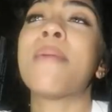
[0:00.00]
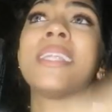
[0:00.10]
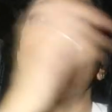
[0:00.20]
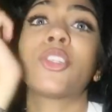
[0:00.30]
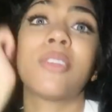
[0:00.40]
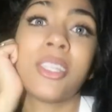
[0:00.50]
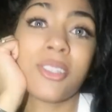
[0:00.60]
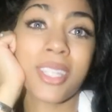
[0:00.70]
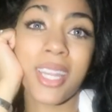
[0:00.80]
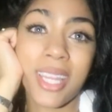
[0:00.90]
I'm literally
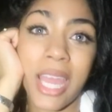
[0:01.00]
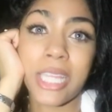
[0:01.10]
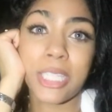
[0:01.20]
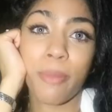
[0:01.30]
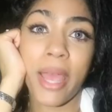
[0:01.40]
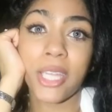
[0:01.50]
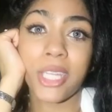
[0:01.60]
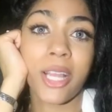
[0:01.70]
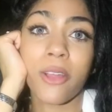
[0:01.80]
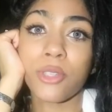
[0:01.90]
just gonna get into bed
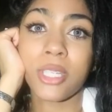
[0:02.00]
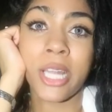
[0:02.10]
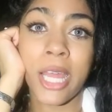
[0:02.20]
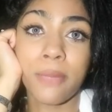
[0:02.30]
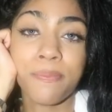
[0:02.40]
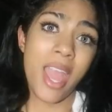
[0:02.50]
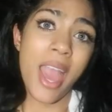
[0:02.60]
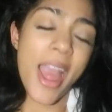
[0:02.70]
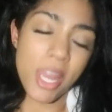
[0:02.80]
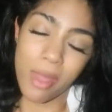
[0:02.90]
and go to sleep.
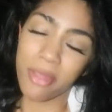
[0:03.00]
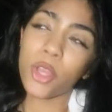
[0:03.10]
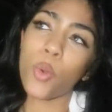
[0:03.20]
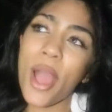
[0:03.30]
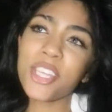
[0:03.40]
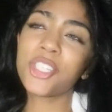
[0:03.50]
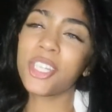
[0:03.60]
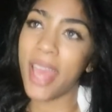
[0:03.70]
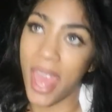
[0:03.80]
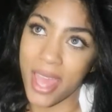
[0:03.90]
Anyway, the
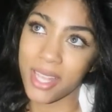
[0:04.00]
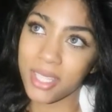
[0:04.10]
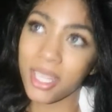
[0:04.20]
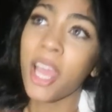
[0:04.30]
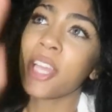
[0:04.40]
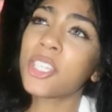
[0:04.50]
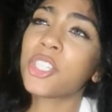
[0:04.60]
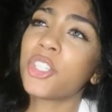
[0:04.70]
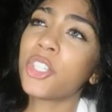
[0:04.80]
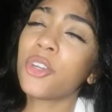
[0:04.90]
question is,
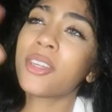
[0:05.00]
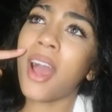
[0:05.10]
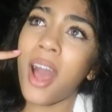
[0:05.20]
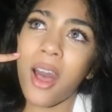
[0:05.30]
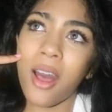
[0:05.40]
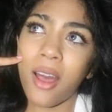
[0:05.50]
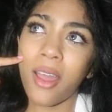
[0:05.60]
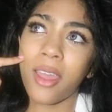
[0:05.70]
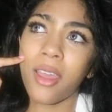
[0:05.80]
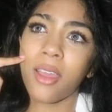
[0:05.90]
should
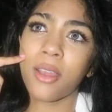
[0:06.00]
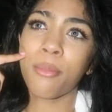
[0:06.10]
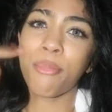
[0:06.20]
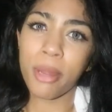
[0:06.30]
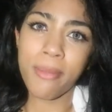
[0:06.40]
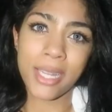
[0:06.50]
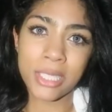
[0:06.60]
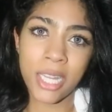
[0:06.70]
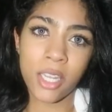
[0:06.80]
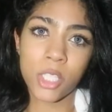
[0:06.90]
I bring my
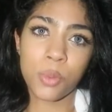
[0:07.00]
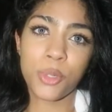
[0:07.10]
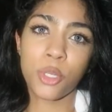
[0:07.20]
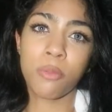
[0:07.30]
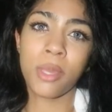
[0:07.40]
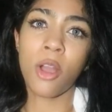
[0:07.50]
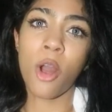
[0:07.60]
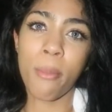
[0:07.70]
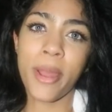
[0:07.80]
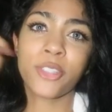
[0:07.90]
Nintendo Switch with me
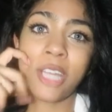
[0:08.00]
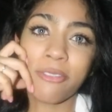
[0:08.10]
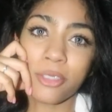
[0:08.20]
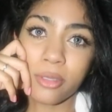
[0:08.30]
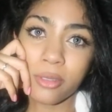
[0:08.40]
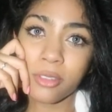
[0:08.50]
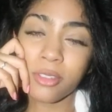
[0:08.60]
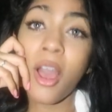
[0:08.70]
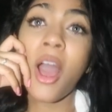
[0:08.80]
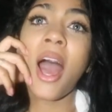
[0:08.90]
on my
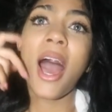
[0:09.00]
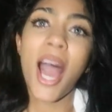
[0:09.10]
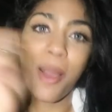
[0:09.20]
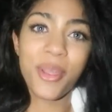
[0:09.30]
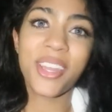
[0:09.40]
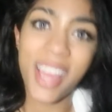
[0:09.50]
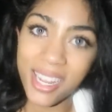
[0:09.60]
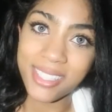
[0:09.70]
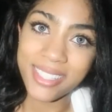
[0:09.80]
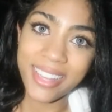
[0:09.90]
travels? I'm going to
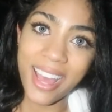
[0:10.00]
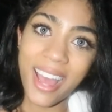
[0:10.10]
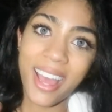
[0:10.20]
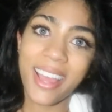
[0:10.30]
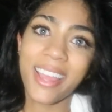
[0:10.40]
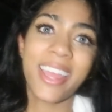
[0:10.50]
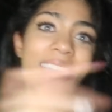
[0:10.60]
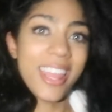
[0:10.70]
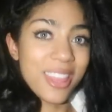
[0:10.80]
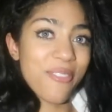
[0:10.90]
answer that
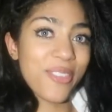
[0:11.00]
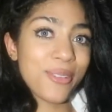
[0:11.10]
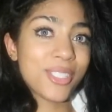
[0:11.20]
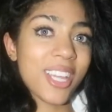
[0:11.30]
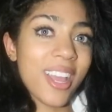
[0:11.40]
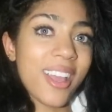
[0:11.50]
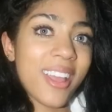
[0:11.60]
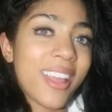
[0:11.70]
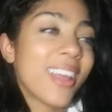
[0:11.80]
in the future.